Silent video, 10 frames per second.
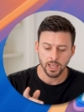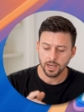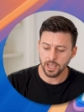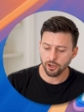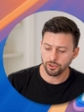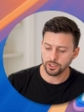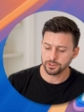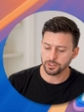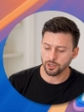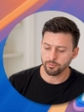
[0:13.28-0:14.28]
Now, you
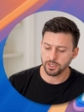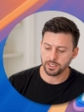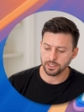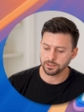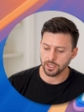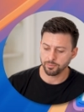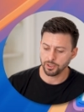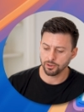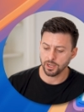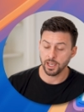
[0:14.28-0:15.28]
can see on my desktop
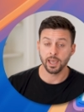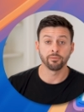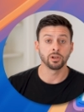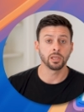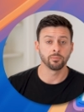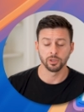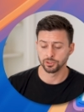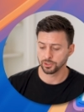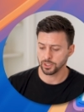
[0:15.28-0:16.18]
here, I have an image.